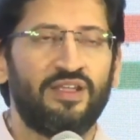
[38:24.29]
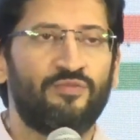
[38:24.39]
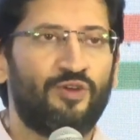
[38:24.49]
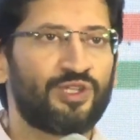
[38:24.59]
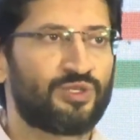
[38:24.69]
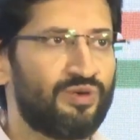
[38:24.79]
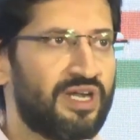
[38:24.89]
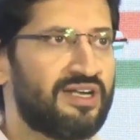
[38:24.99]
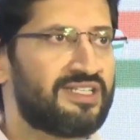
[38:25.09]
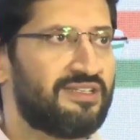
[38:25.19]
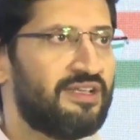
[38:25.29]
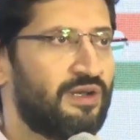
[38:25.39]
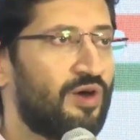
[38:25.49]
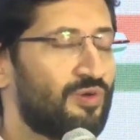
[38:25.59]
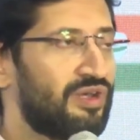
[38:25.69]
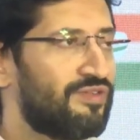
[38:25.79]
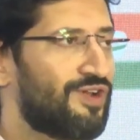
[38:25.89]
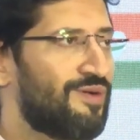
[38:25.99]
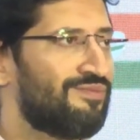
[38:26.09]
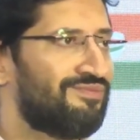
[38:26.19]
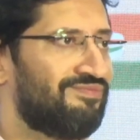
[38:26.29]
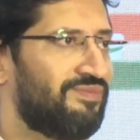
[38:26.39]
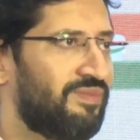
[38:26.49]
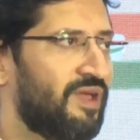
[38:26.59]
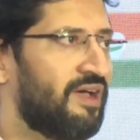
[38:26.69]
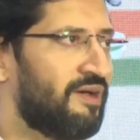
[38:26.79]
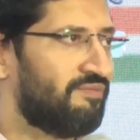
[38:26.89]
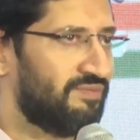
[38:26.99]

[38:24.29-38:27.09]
for students, not only from uh,